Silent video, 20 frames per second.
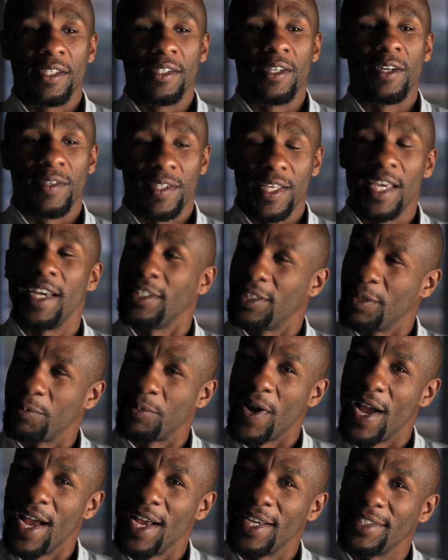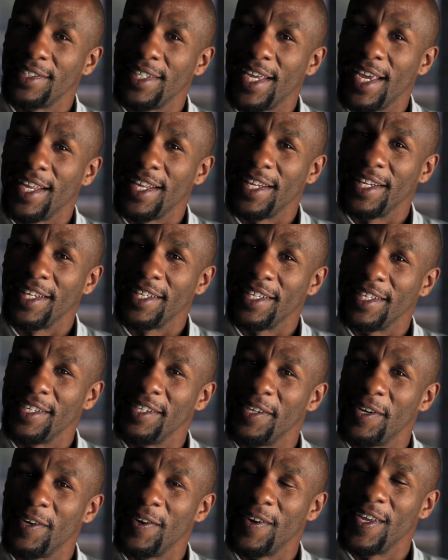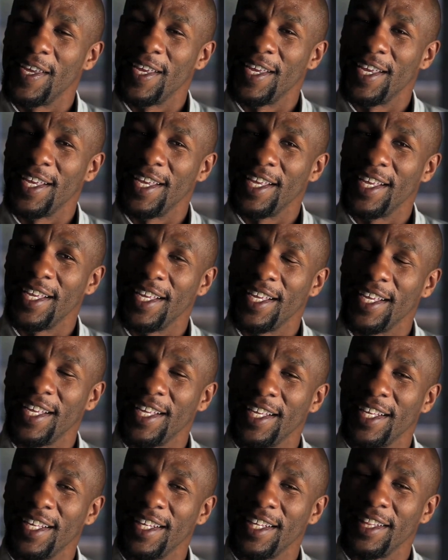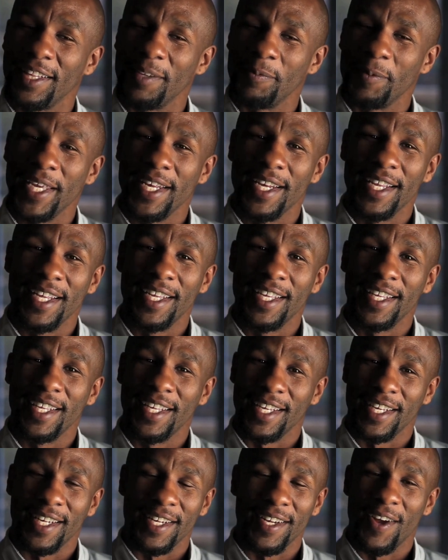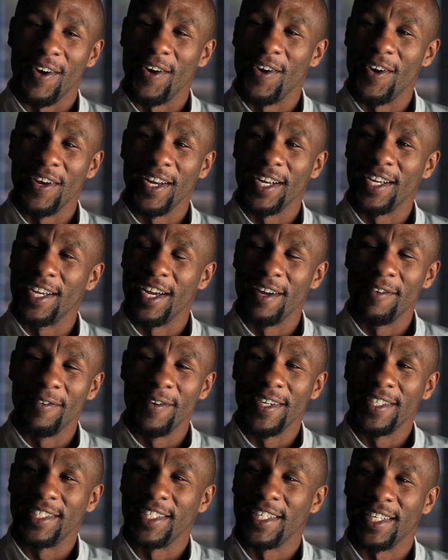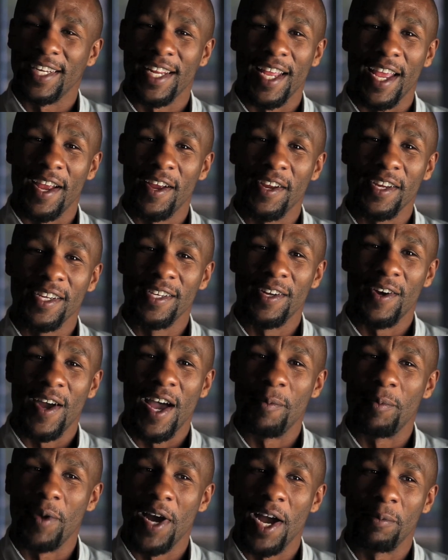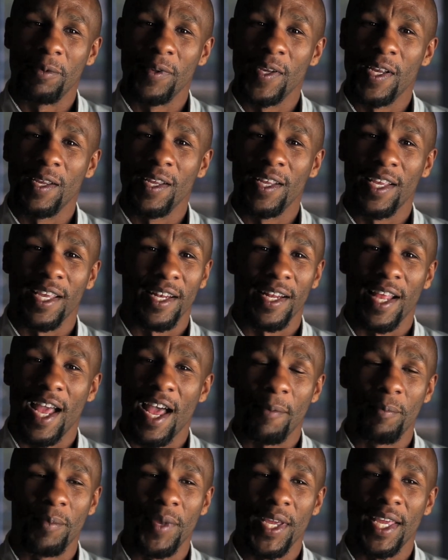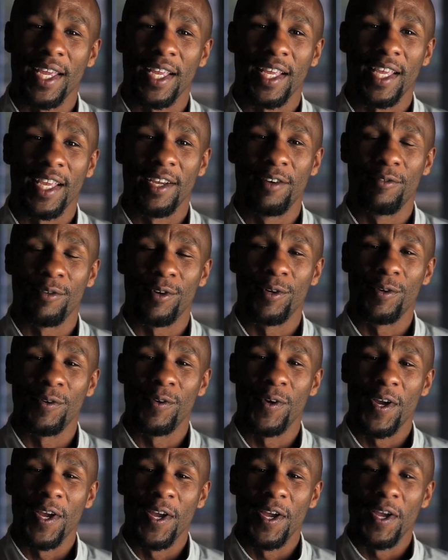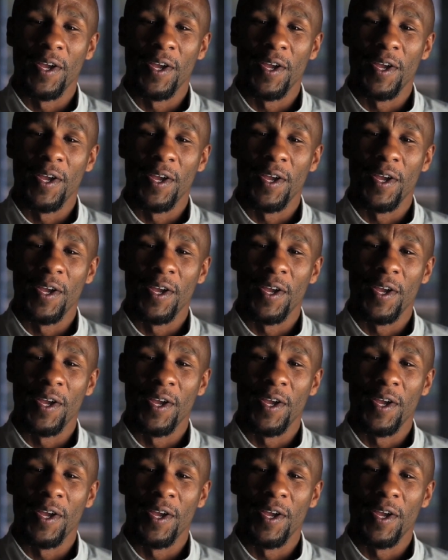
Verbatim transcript: You know, yeah, surprised that, you know, it, it, the media and all the coverage and, uh, you know, how popular and how big he grew.